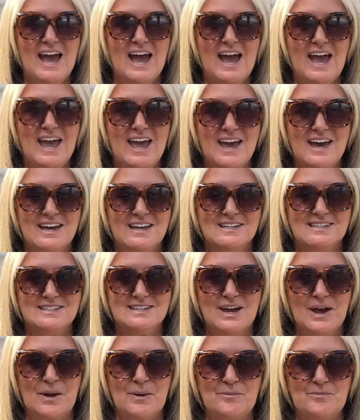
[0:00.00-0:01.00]
And
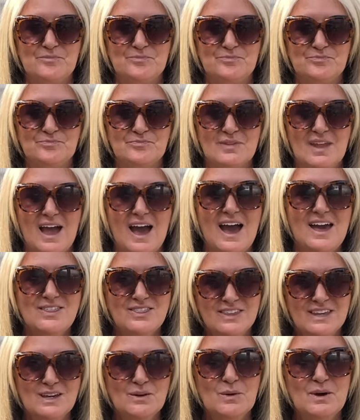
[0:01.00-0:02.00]
I
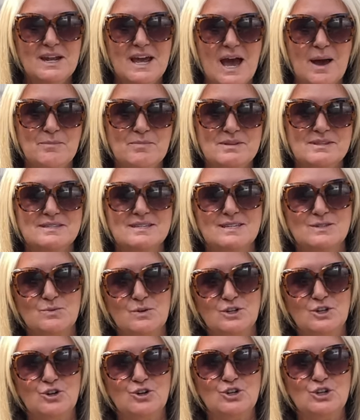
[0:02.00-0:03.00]
think what happens is
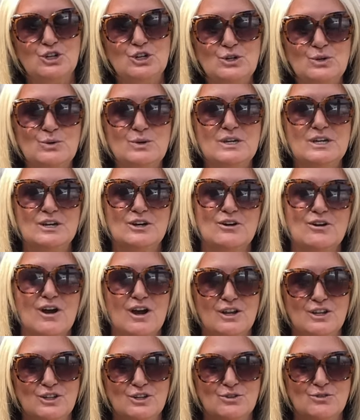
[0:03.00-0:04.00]
when you're new here
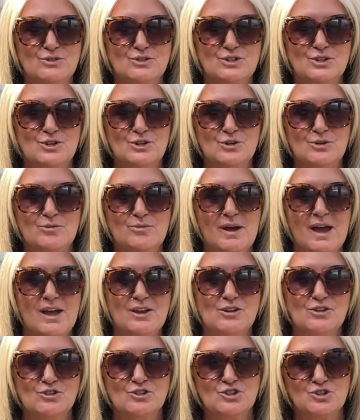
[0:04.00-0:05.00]
on YouTube and
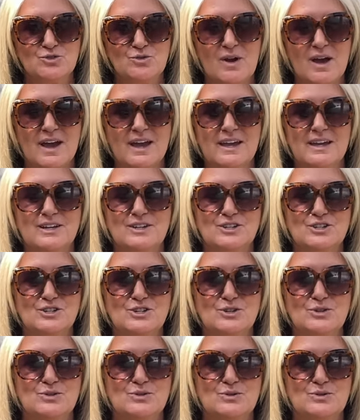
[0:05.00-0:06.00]
you're trying
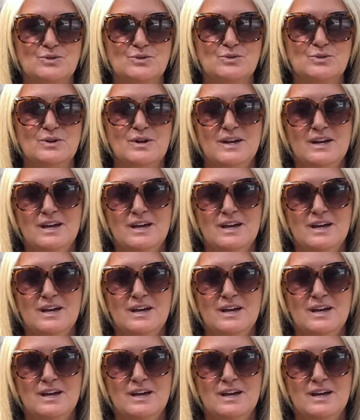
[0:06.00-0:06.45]
to